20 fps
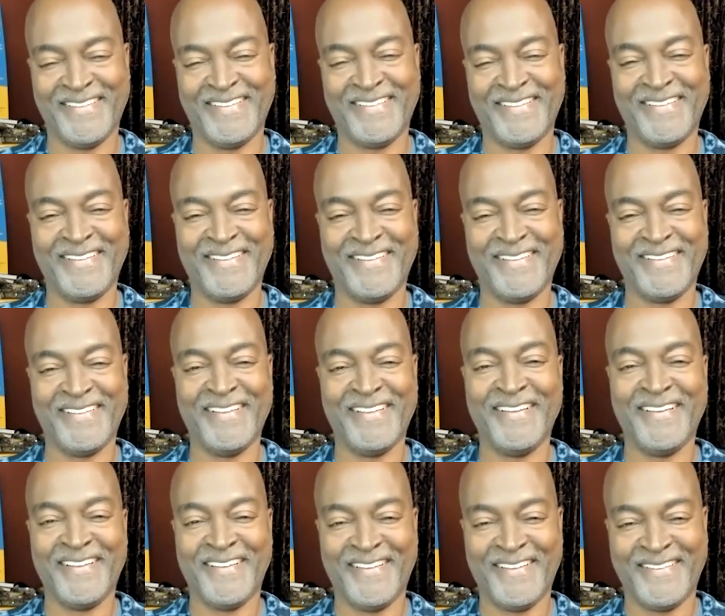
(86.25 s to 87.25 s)

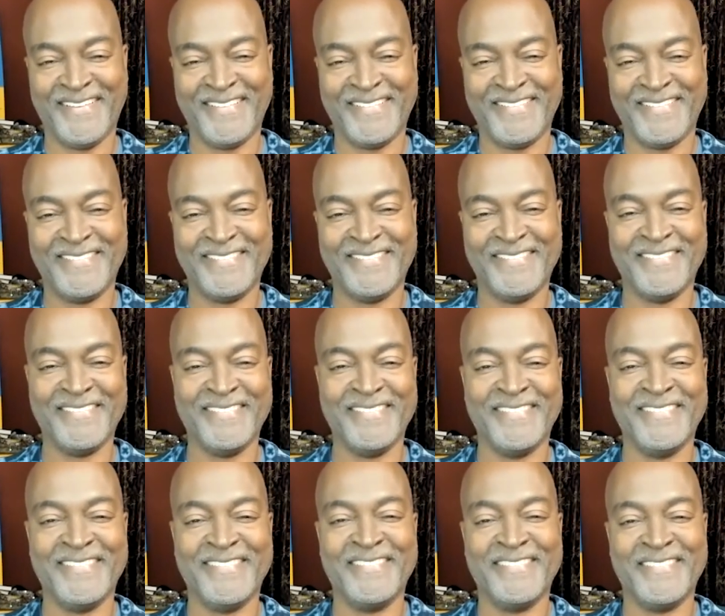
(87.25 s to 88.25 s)

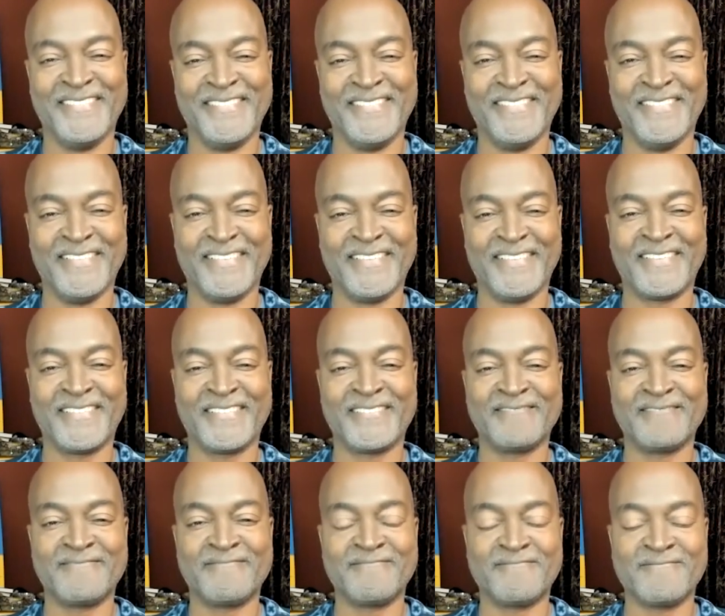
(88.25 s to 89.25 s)

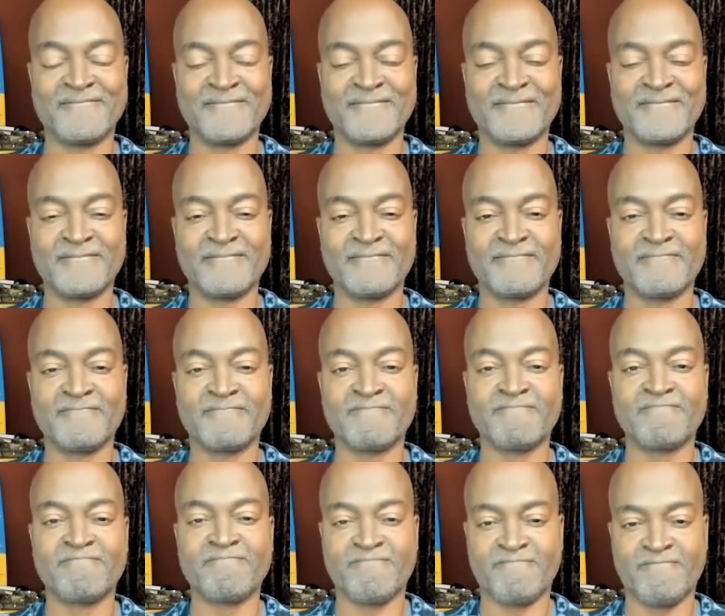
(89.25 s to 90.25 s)

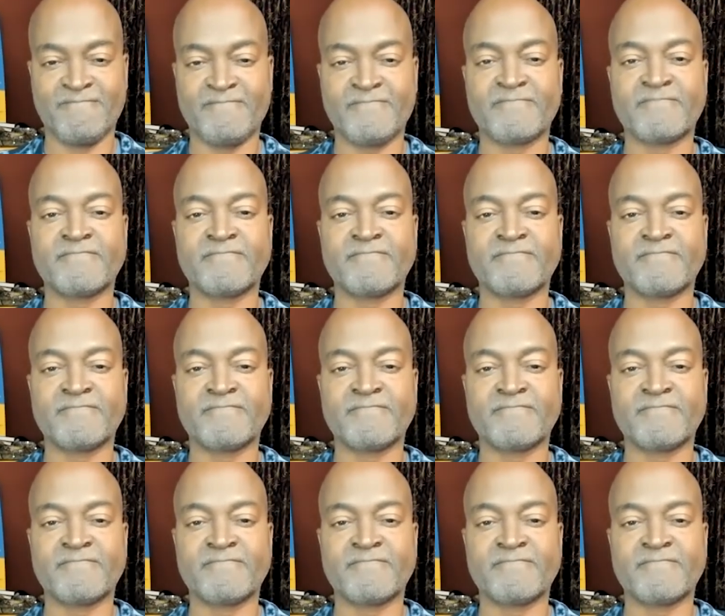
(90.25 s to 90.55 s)
[no speech]